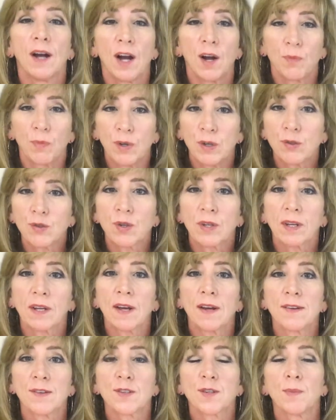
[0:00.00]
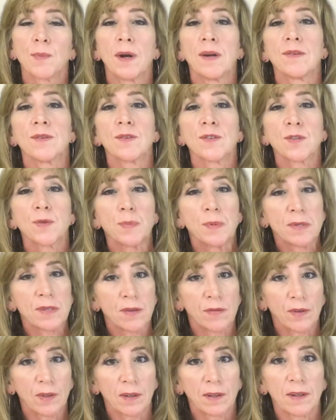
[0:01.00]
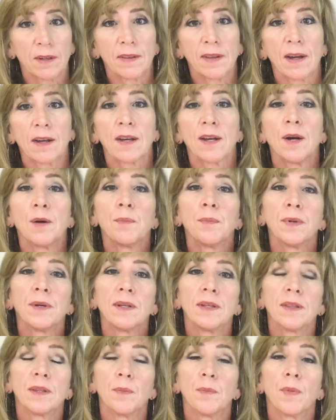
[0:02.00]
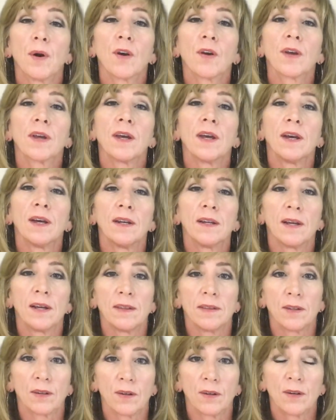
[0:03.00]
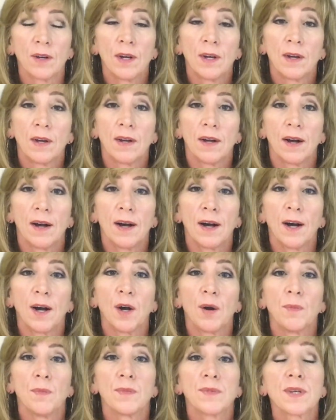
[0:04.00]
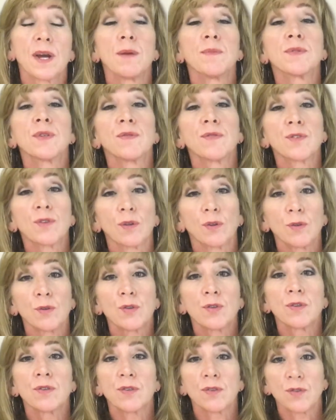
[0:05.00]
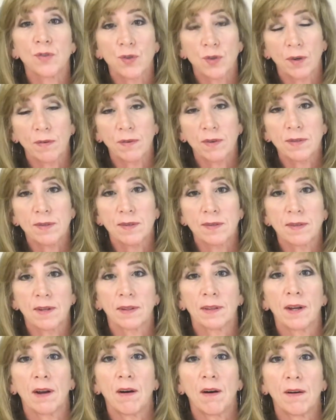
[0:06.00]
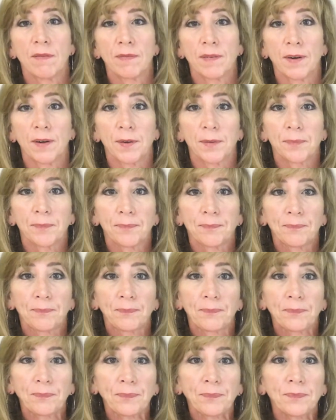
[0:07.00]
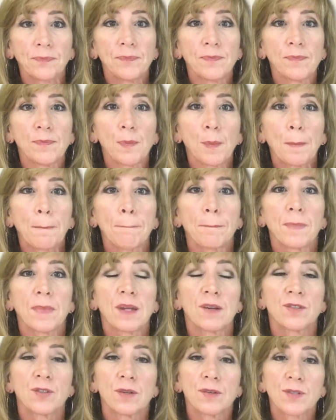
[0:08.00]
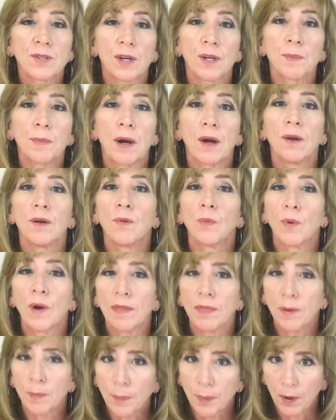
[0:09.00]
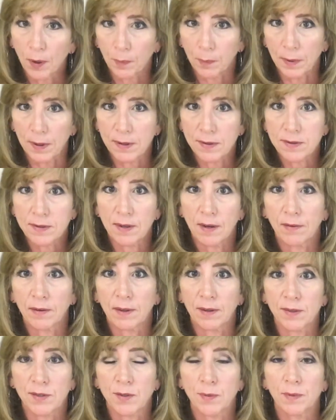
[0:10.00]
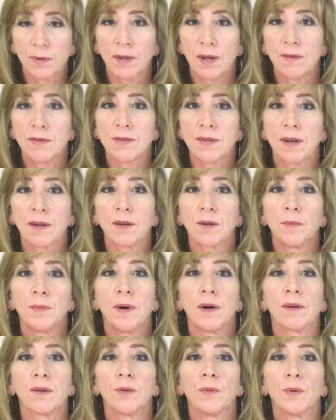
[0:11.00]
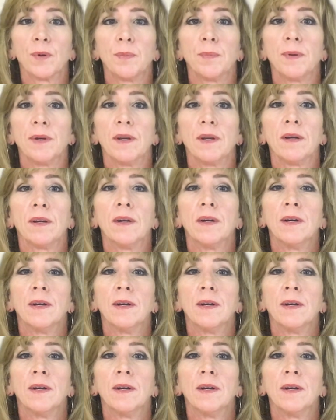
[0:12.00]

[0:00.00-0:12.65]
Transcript: We usually customize it specifically to that company and the market and their types of solutions and services that they offer. So let's talk about what the purpose of a customer lifecycle model would be.